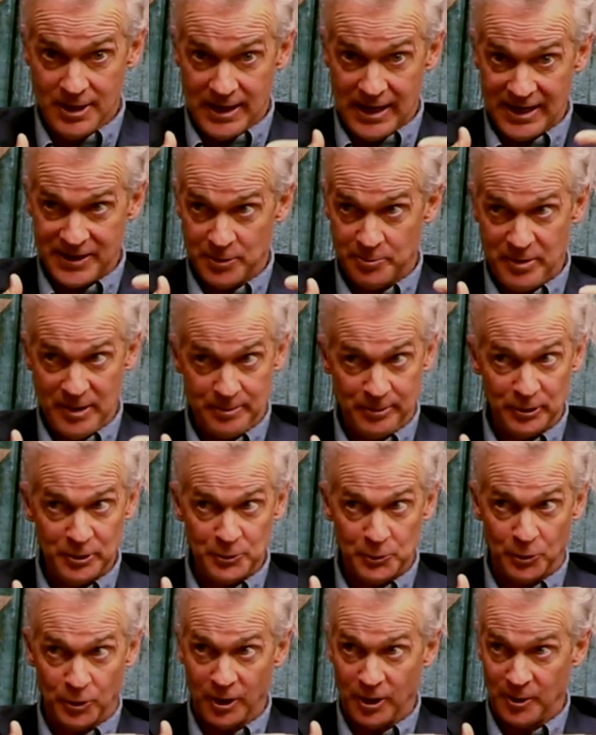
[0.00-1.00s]
and the people
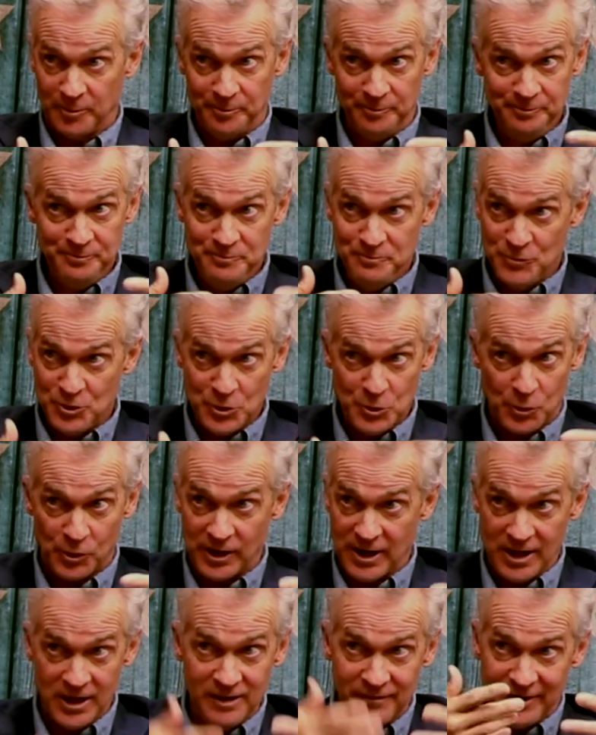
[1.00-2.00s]
who are who are
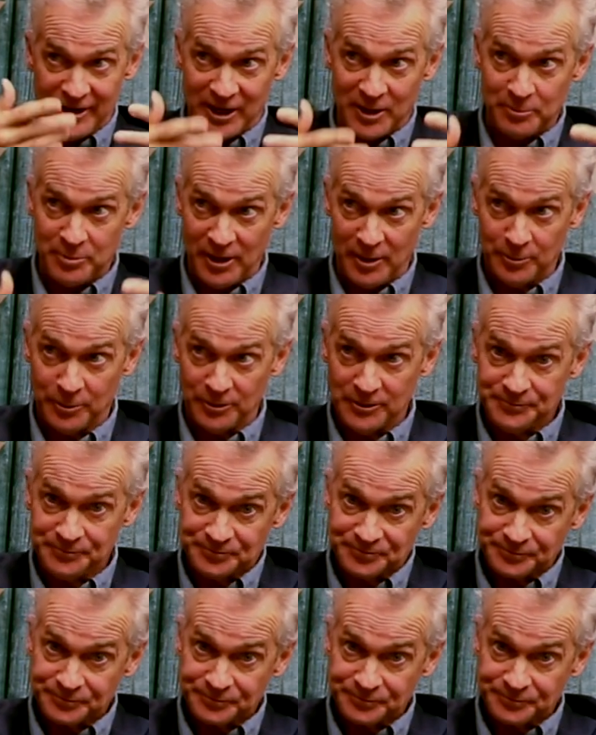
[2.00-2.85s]
elevating people